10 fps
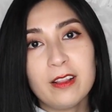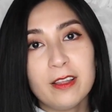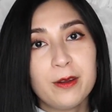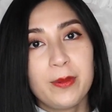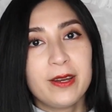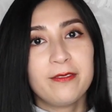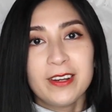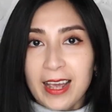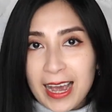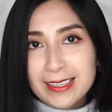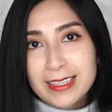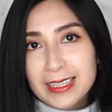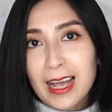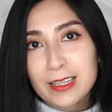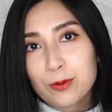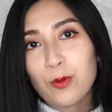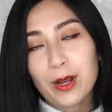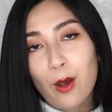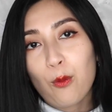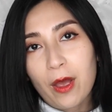a little bit of an exercise
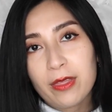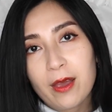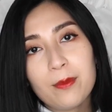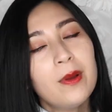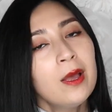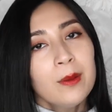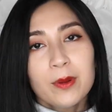when I wear them.